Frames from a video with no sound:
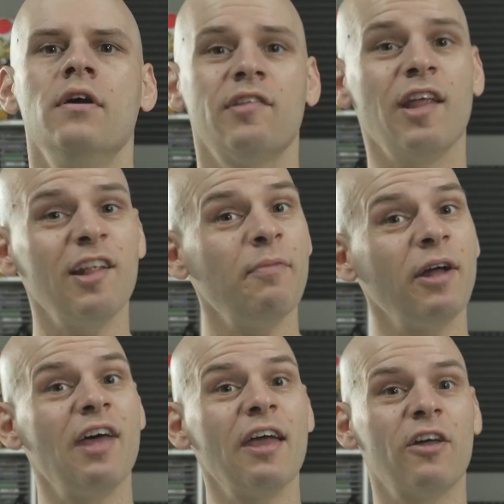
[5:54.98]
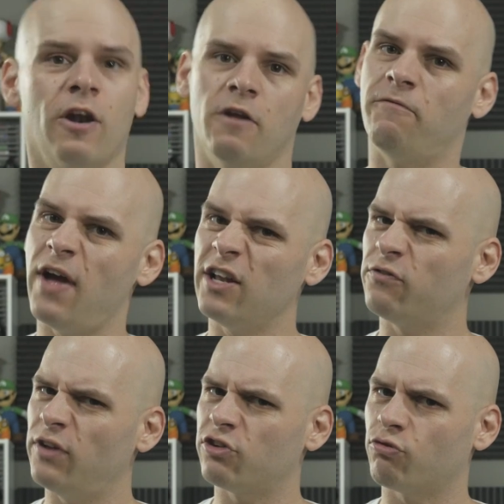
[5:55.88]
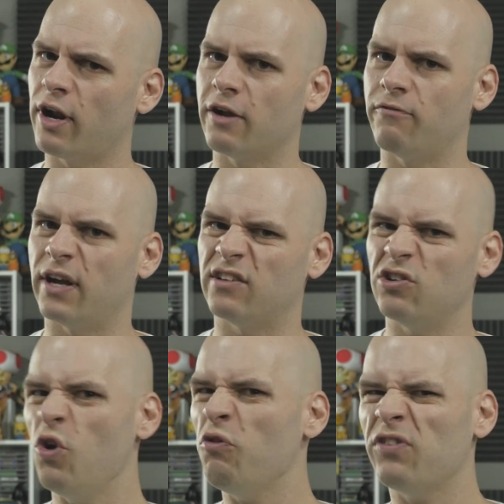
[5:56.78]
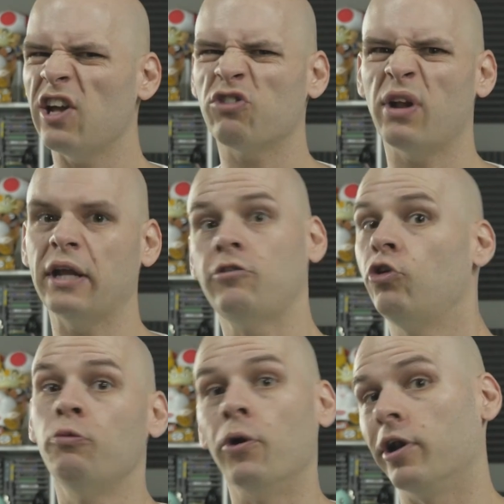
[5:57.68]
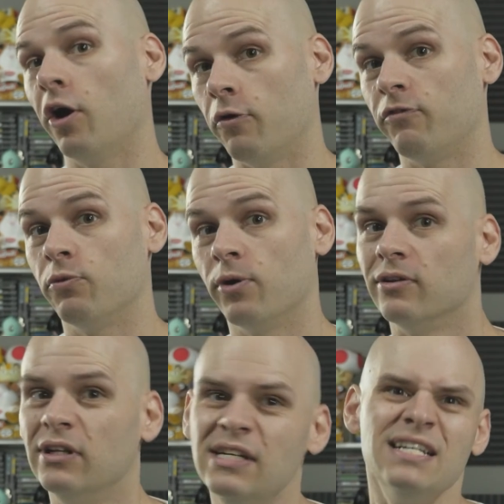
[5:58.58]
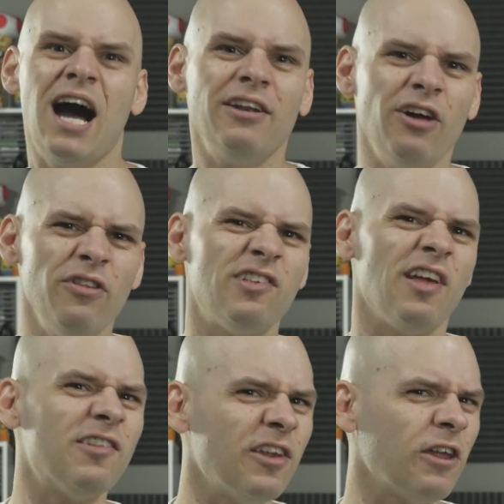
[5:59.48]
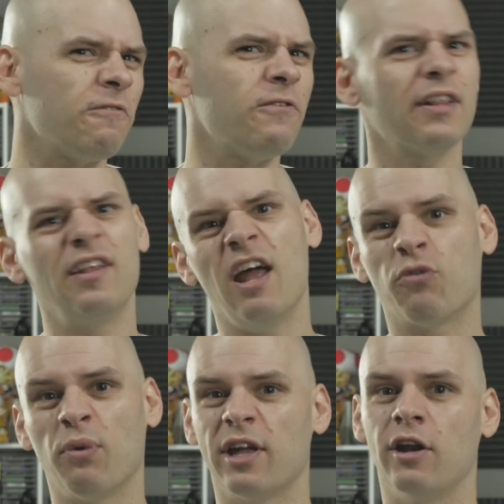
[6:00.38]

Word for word: So that's my take on an advanced Flash running effect, or Flash running 2.0 if you will. I know this isn't an effect that everyone can